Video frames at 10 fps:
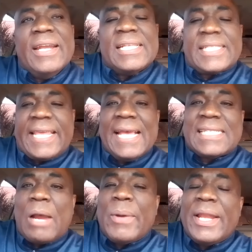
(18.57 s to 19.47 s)
This
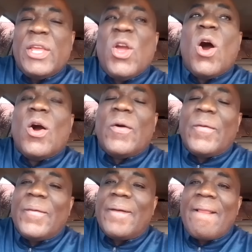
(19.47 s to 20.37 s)
case here with the young
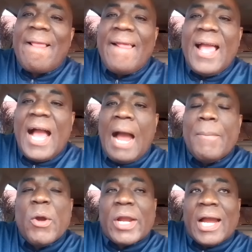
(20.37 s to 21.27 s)

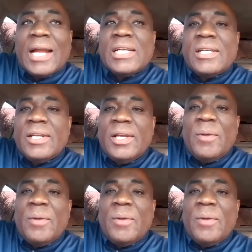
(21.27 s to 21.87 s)
American